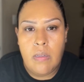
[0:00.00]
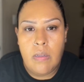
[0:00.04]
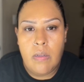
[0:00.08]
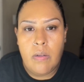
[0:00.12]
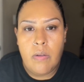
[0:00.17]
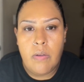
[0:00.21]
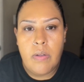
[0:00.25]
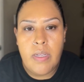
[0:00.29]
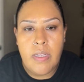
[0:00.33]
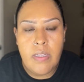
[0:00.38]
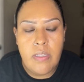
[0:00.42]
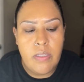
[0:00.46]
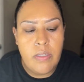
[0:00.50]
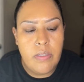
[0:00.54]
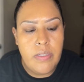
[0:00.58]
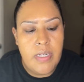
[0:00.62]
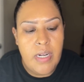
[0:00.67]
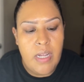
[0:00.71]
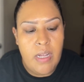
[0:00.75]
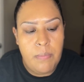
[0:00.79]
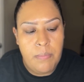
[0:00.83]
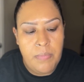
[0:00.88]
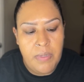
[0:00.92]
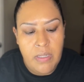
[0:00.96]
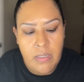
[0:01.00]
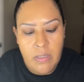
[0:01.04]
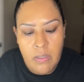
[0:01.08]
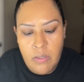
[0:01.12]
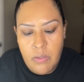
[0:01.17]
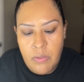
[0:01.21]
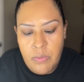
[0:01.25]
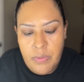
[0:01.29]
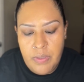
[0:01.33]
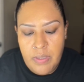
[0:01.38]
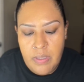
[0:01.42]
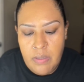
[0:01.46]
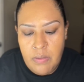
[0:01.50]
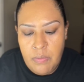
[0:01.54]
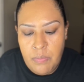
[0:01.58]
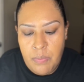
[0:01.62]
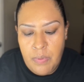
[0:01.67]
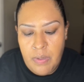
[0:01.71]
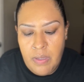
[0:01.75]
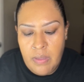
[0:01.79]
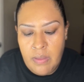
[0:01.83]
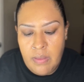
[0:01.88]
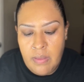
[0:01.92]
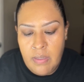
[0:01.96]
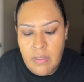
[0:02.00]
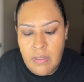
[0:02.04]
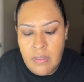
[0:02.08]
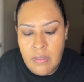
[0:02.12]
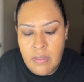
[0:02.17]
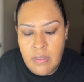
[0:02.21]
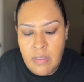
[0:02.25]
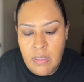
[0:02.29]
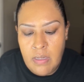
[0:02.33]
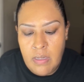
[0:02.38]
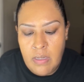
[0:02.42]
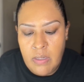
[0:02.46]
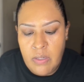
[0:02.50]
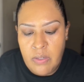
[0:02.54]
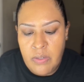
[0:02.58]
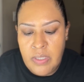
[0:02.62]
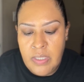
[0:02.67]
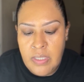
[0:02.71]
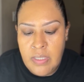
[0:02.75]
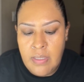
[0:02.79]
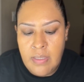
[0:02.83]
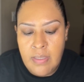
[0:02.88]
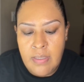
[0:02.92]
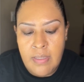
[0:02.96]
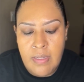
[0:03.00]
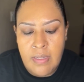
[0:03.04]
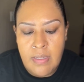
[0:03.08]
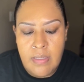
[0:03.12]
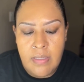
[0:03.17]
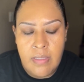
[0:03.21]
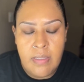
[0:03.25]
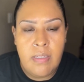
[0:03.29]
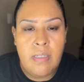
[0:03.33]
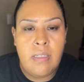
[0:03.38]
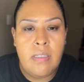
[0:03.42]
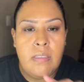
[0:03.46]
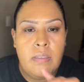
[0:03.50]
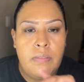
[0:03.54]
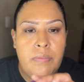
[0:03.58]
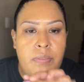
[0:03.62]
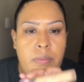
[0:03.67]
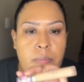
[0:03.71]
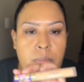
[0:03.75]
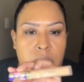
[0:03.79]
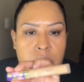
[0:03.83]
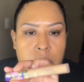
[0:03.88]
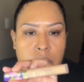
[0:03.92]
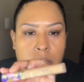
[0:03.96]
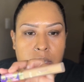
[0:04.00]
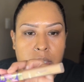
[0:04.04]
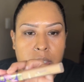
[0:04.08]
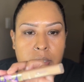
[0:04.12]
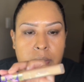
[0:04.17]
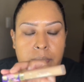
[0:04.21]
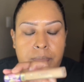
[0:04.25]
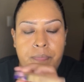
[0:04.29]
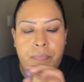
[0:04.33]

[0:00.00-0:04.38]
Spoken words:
Okay, so now I'm gonna go in with this creaseless concealer from Tarte,